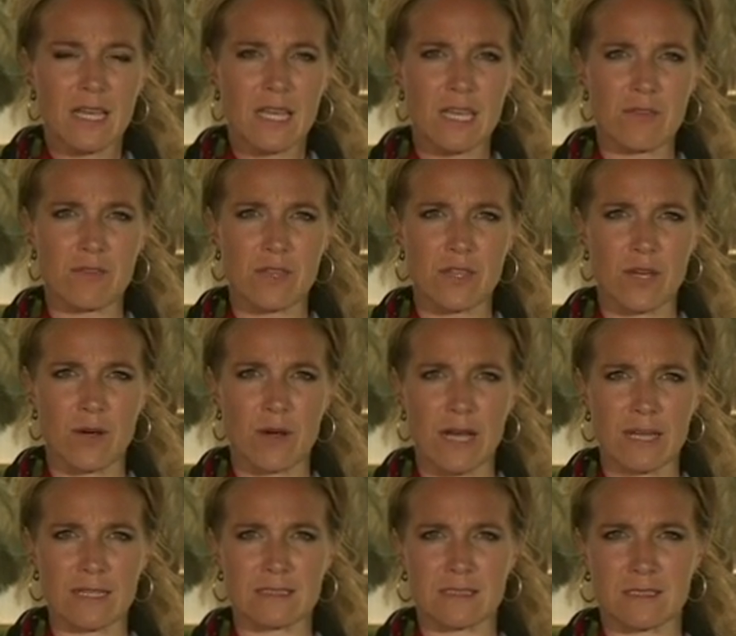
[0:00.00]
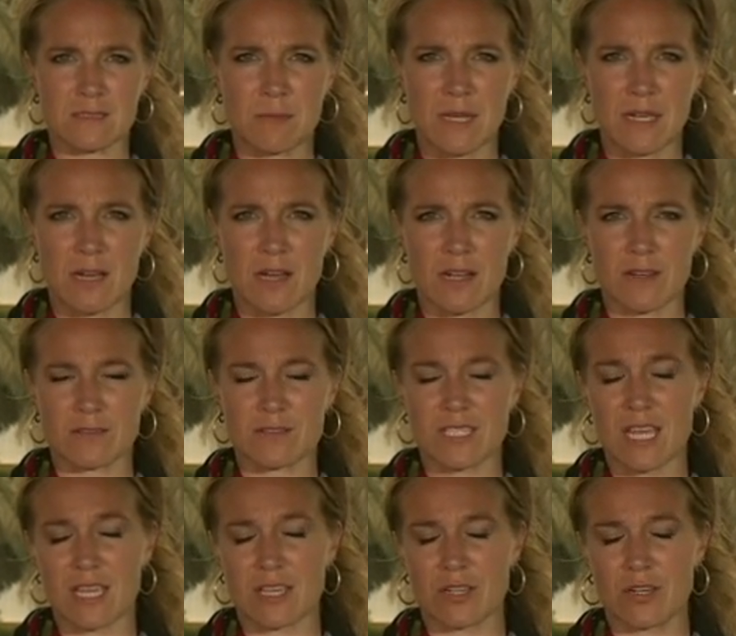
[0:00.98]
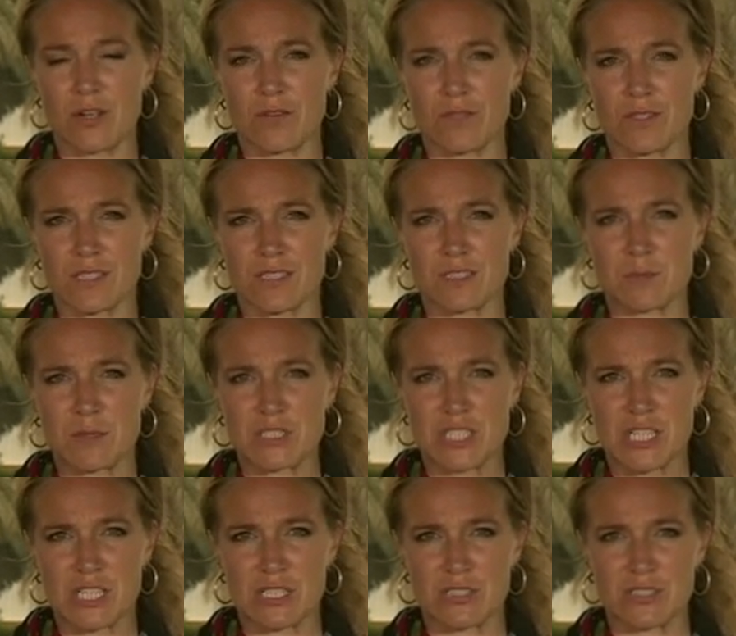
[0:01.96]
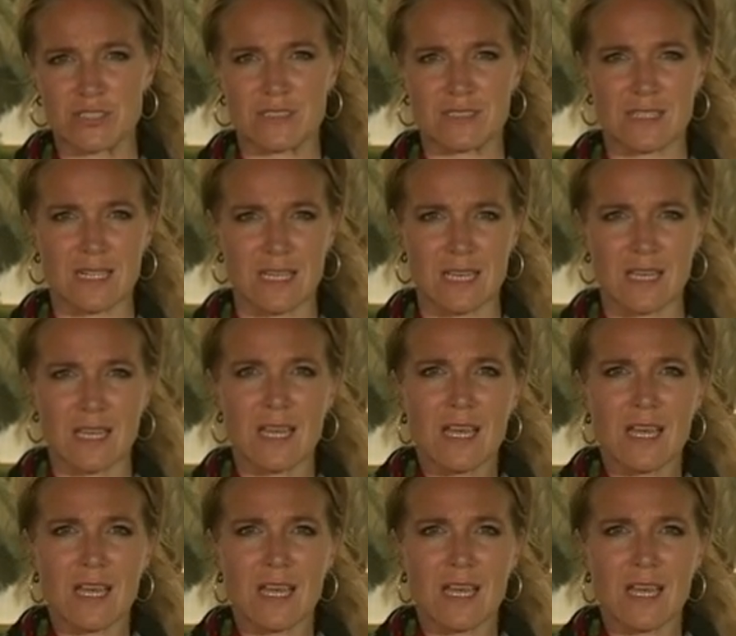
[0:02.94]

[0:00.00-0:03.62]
even though ISIS may not have taken over this particular city,